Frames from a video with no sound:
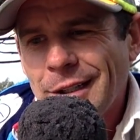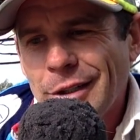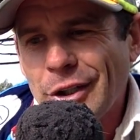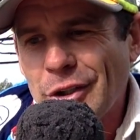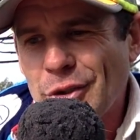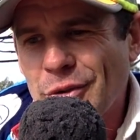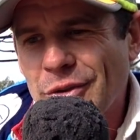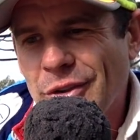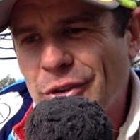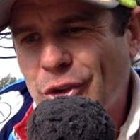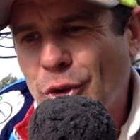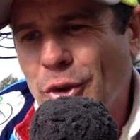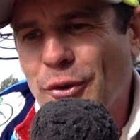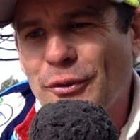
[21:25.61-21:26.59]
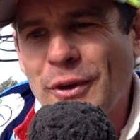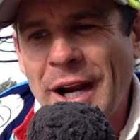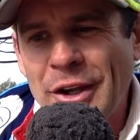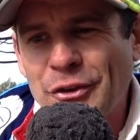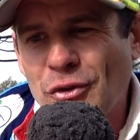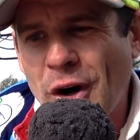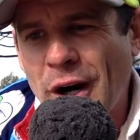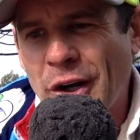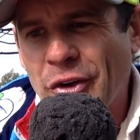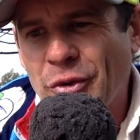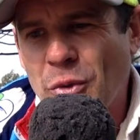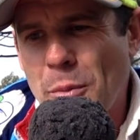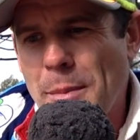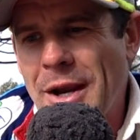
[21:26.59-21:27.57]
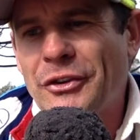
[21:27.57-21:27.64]
Yeah, you Tour de France riders
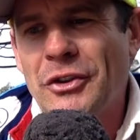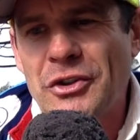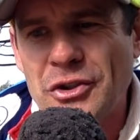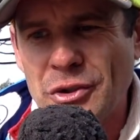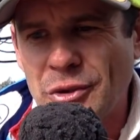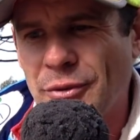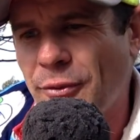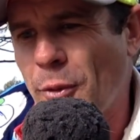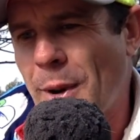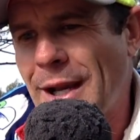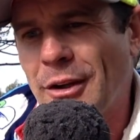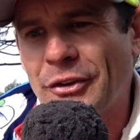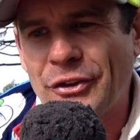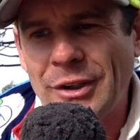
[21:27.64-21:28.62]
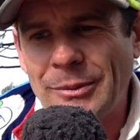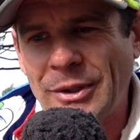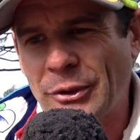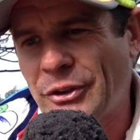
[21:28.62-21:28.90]
will message you for weight loss tips.